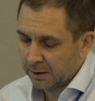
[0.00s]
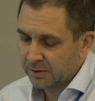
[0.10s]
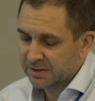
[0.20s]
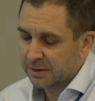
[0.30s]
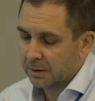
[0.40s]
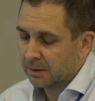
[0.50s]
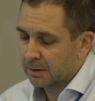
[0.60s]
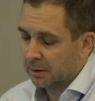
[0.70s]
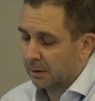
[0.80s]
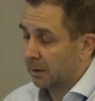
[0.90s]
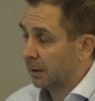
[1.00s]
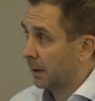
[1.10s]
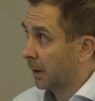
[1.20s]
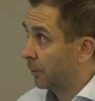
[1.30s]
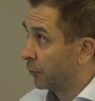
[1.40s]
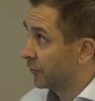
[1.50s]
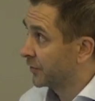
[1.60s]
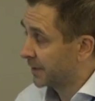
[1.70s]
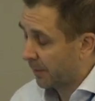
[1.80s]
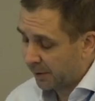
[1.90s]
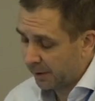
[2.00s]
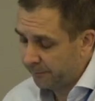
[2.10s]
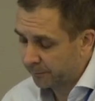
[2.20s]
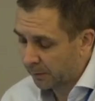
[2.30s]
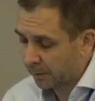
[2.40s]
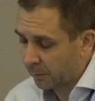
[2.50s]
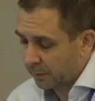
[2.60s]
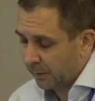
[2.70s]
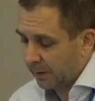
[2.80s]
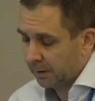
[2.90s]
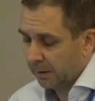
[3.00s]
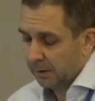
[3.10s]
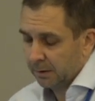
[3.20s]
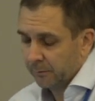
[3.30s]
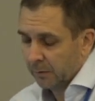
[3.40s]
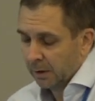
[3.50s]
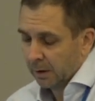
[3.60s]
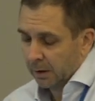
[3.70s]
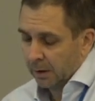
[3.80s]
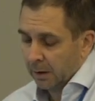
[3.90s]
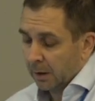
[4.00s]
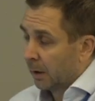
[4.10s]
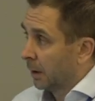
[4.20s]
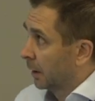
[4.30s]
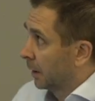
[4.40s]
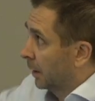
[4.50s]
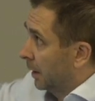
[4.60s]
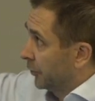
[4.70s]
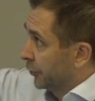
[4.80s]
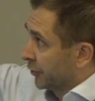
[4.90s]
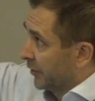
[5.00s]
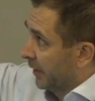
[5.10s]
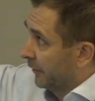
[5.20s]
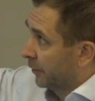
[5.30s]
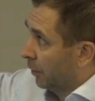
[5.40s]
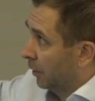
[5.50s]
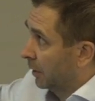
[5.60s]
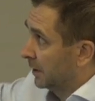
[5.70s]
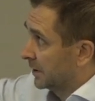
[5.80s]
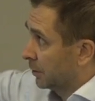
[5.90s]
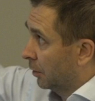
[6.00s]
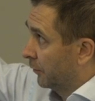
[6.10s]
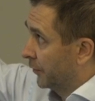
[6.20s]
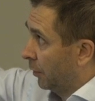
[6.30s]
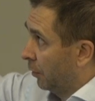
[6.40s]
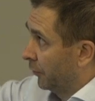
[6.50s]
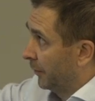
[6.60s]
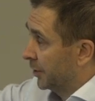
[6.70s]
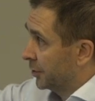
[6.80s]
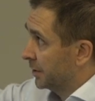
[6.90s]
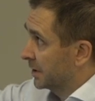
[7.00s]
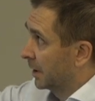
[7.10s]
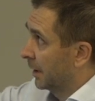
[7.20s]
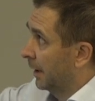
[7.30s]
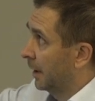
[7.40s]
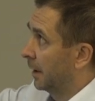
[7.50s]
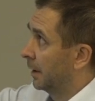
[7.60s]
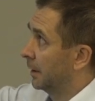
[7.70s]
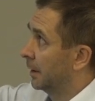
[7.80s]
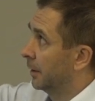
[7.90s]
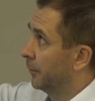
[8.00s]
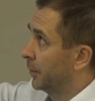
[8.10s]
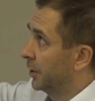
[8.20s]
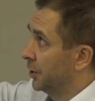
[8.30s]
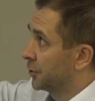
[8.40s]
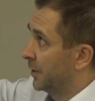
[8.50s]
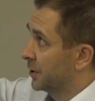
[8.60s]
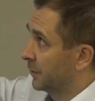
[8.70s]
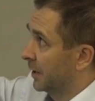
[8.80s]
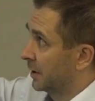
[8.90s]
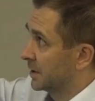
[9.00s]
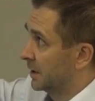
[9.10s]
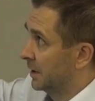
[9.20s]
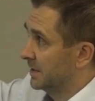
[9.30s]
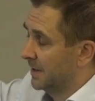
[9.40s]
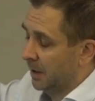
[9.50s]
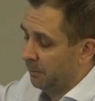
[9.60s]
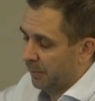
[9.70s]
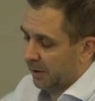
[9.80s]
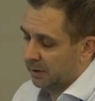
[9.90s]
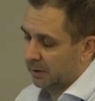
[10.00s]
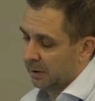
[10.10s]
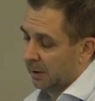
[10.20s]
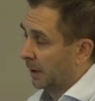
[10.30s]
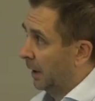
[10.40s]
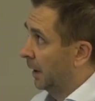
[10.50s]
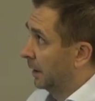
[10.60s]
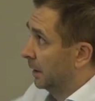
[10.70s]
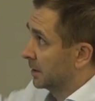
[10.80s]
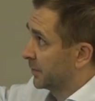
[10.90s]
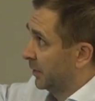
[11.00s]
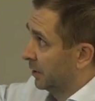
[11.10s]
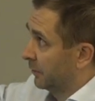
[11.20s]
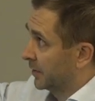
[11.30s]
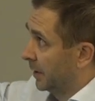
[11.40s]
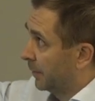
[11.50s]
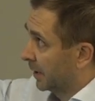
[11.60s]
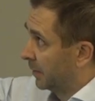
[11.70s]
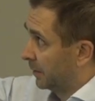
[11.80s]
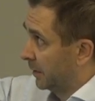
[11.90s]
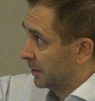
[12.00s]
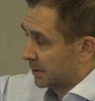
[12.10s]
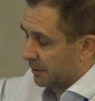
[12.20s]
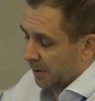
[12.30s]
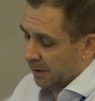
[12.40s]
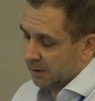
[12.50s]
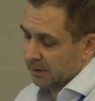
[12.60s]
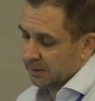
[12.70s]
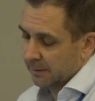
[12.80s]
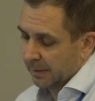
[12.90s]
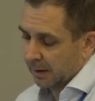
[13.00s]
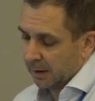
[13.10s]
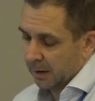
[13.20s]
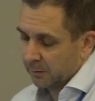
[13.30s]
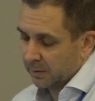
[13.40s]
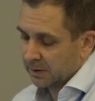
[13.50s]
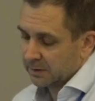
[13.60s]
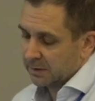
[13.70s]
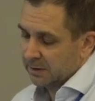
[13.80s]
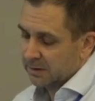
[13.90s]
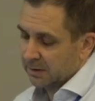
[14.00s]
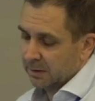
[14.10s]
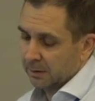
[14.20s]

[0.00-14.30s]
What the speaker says: is a kind of summary what we can get. Here also the list of all the measures, and for each measure we can see the impact and split of the impact between 3 countries. And we can see that